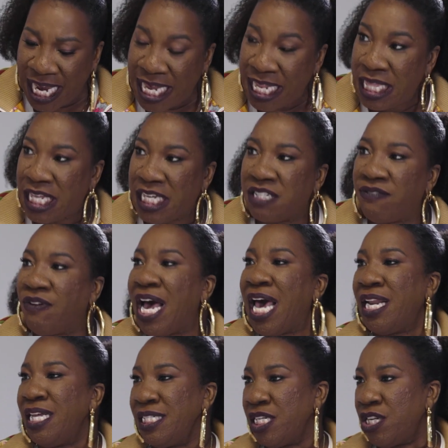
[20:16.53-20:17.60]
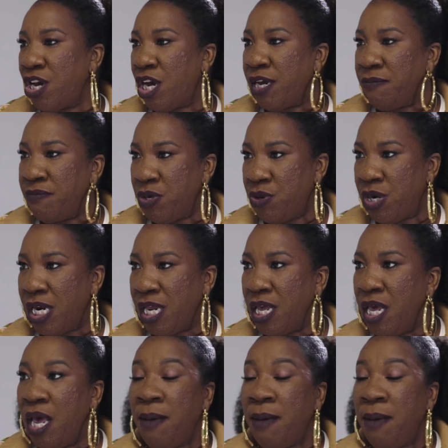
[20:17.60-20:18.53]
end this violence in our community.